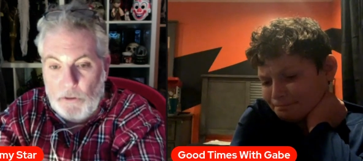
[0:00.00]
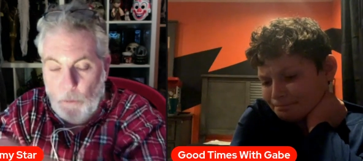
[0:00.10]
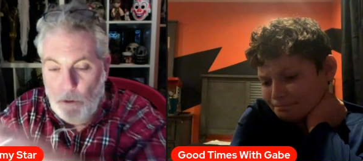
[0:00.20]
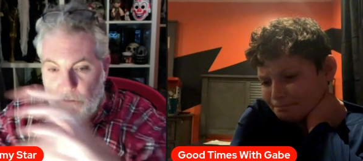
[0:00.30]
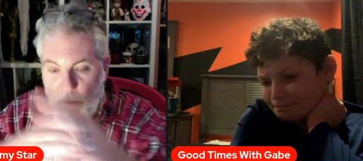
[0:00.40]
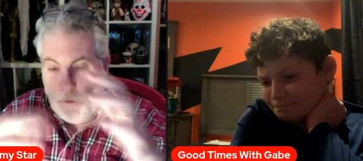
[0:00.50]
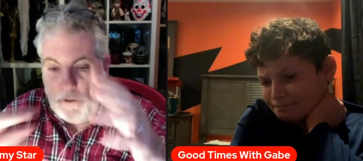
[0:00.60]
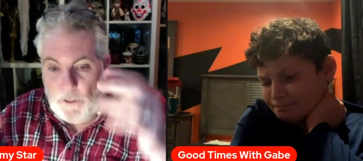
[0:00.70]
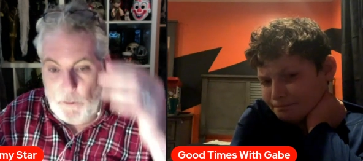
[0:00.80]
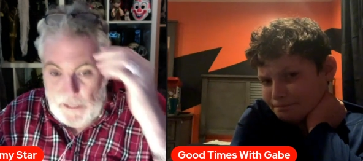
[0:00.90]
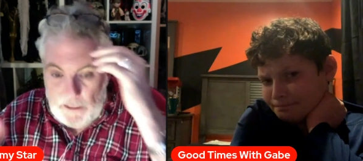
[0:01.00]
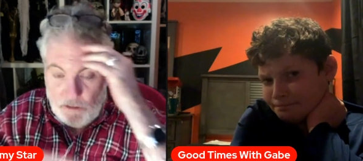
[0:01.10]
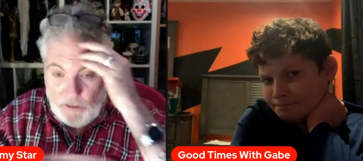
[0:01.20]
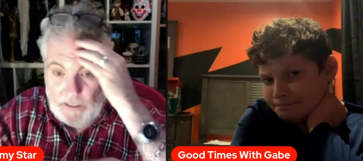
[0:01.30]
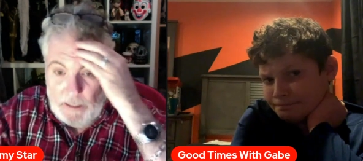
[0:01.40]
Speaker 1: Wars in one
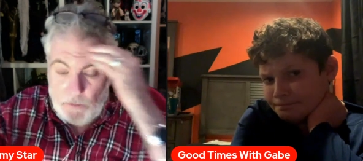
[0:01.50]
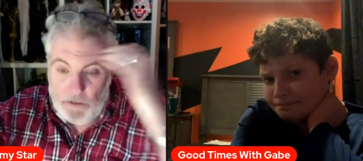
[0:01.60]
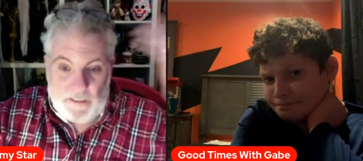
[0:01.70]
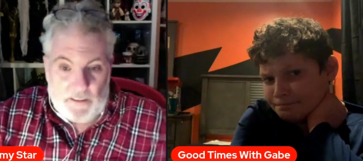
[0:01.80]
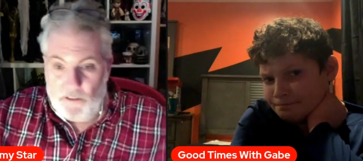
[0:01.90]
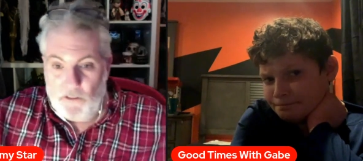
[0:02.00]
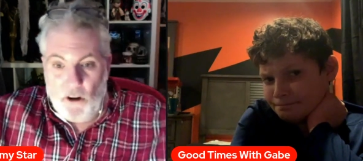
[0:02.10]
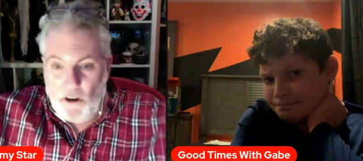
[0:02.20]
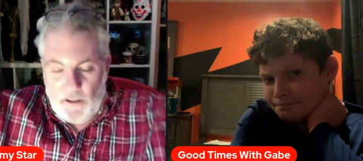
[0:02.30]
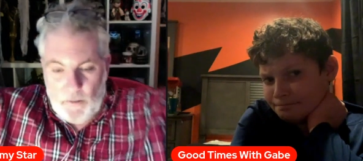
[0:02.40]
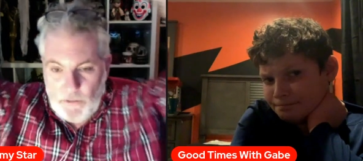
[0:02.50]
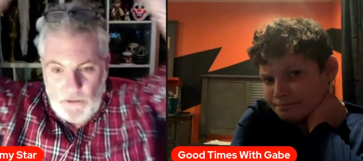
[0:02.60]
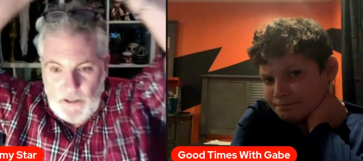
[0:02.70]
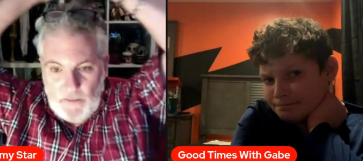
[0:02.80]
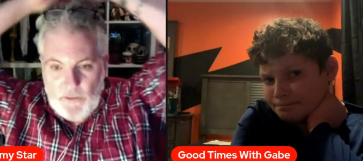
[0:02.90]
location, and he was like the star. He was
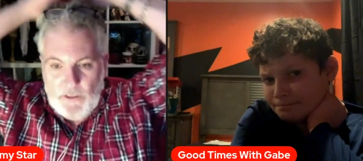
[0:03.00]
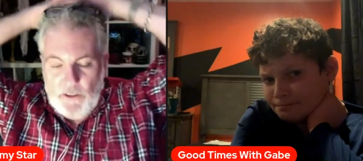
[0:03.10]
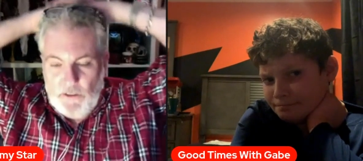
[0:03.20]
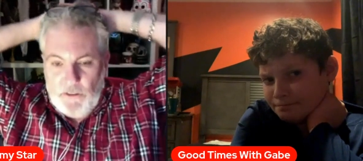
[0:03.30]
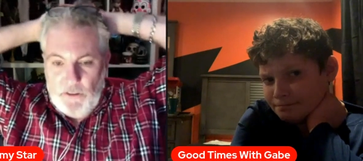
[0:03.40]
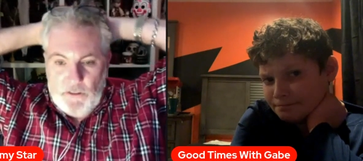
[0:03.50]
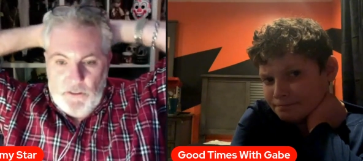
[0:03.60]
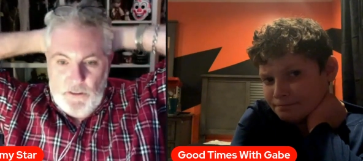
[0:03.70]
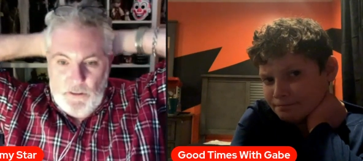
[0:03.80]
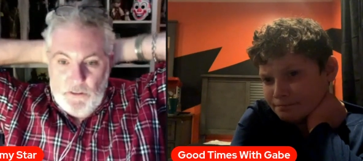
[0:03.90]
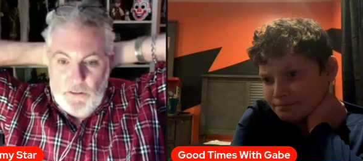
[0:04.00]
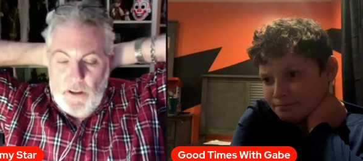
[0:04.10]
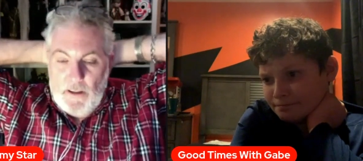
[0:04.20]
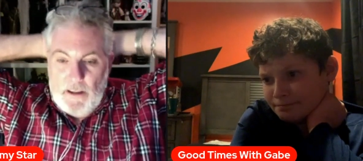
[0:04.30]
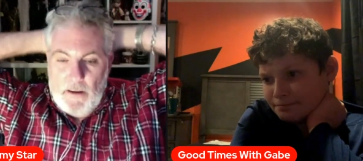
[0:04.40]
on it for years and years and years.
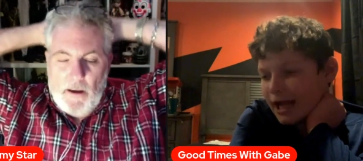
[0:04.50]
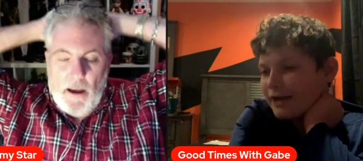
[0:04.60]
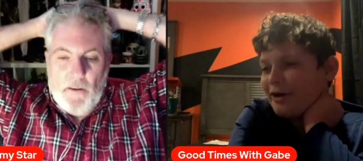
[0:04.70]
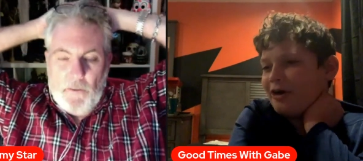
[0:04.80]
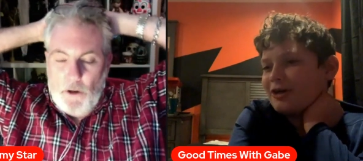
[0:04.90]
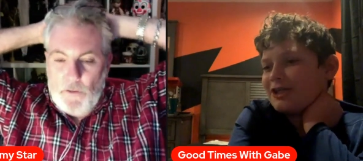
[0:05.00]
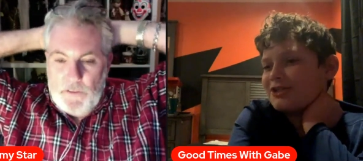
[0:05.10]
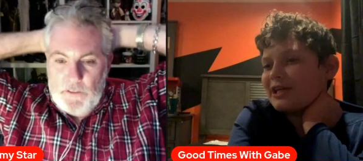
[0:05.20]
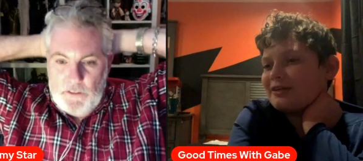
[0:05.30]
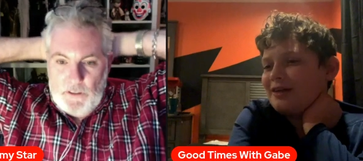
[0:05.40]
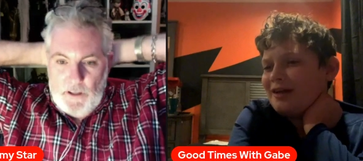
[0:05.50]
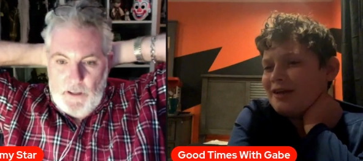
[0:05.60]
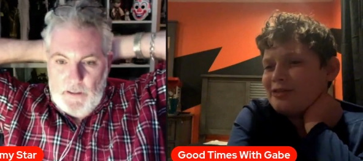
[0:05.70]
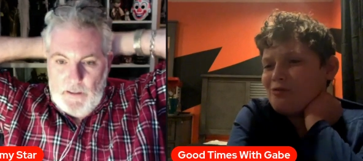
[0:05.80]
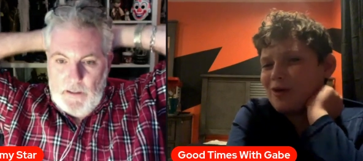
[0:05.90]
Now I don't know if he's like, still
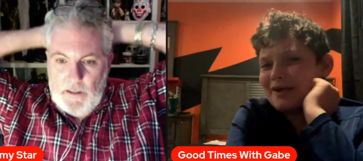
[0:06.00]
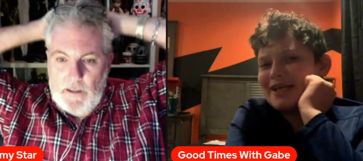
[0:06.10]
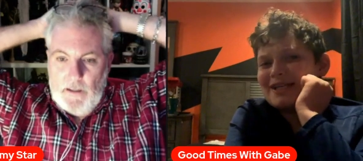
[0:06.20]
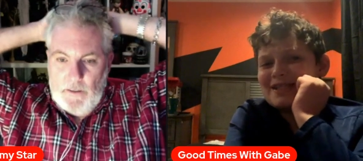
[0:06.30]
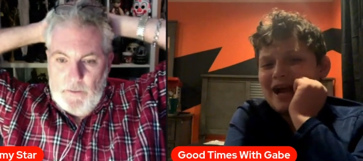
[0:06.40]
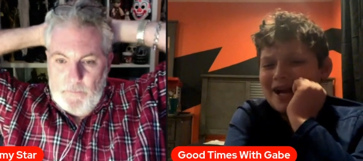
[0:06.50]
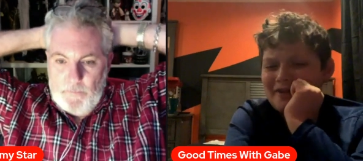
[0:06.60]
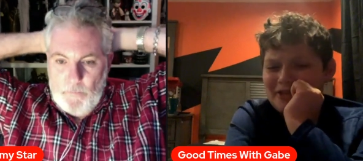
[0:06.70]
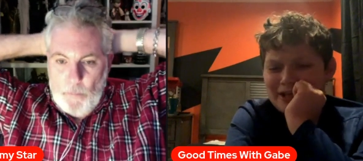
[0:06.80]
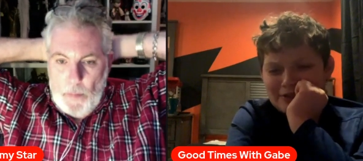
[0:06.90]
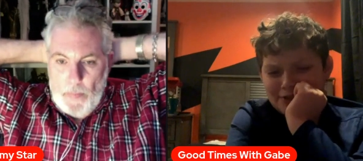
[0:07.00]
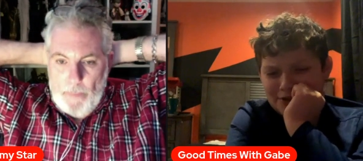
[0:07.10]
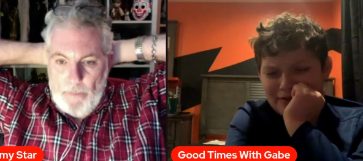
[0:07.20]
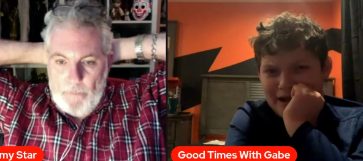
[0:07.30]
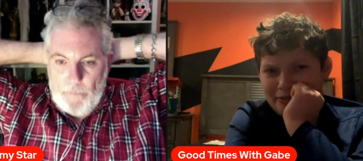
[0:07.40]
on it. The
Speaker 2: one he's on, I think there's
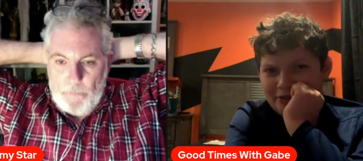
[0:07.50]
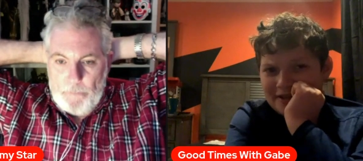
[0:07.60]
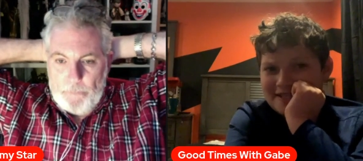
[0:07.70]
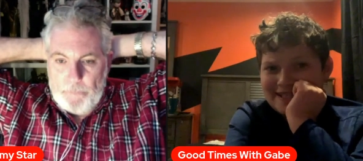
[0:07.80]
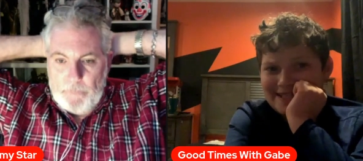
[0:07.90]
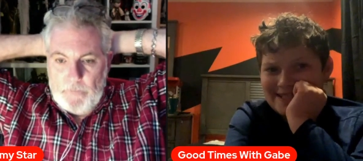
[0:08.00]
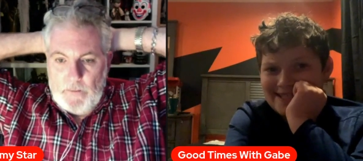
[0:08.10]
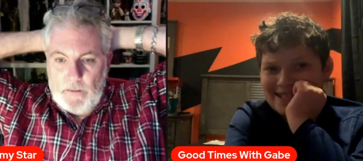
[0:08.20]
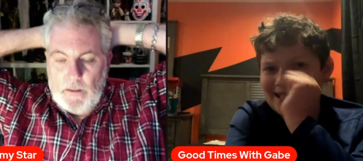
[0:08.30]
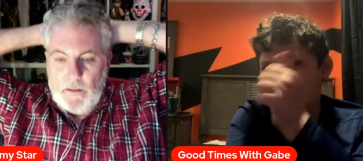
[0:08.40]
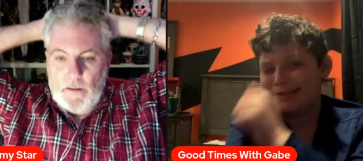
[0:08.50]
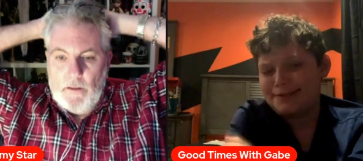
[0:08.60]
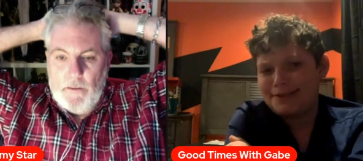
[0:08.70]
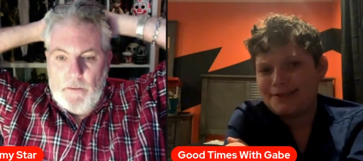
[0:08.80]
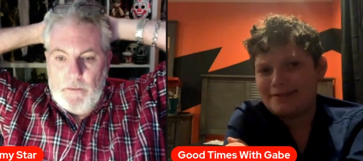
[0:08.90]
around 13
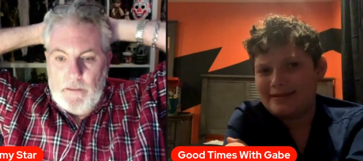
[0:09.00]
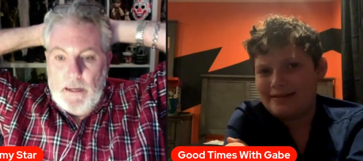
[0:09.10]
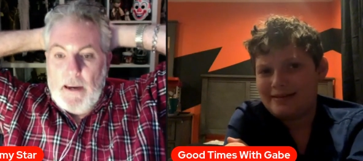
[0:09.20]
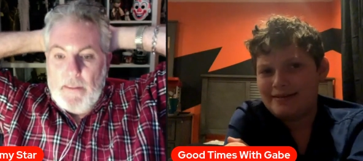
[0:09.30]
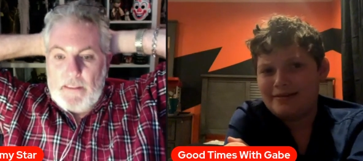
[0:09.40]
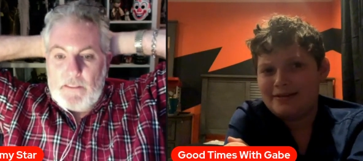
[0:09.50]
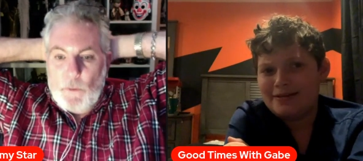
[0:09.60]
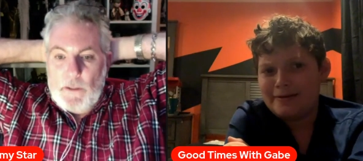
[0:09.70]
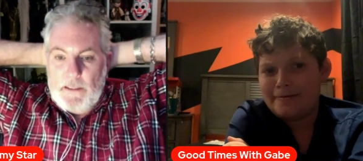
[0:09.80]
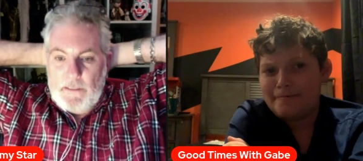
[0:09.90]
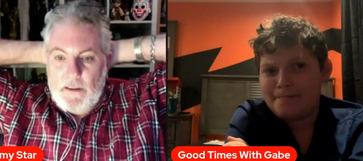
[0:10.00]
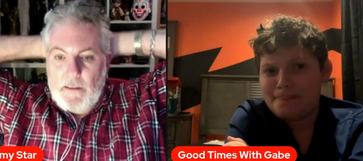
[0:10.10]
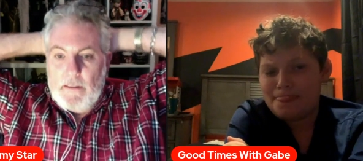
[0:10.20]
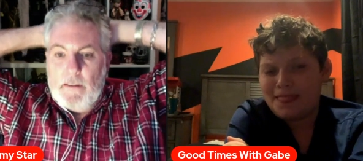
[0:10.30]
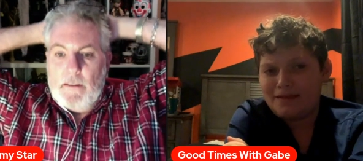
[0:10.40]
seasons.
Speaker 1: Yeah, that's the one he's
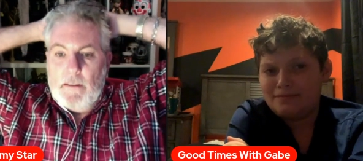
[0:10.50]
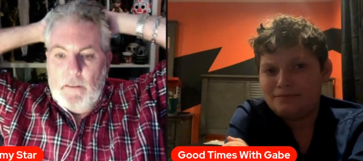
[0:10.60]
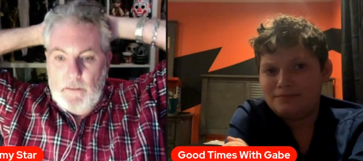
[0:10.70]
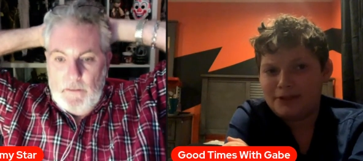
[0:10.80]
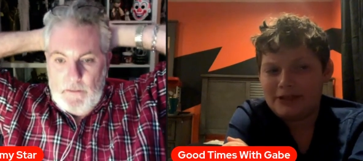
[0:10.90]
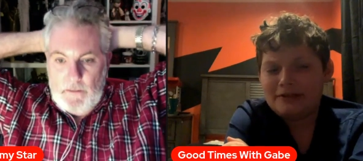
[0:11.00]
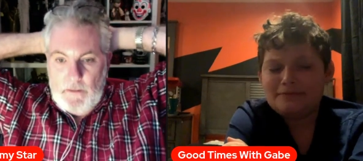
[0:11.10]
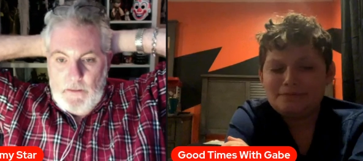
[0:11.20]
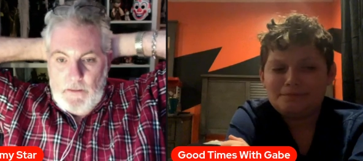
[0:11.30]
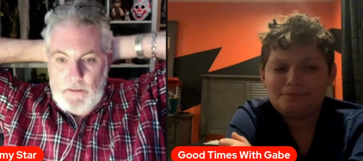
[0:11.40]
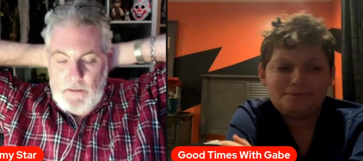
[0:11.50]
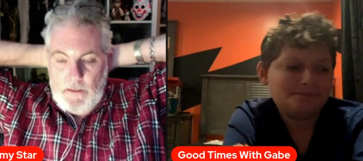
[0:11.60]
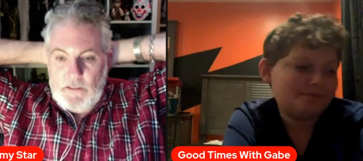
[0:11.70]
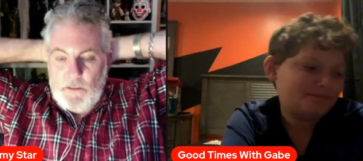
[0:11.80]
on. Yeah. That's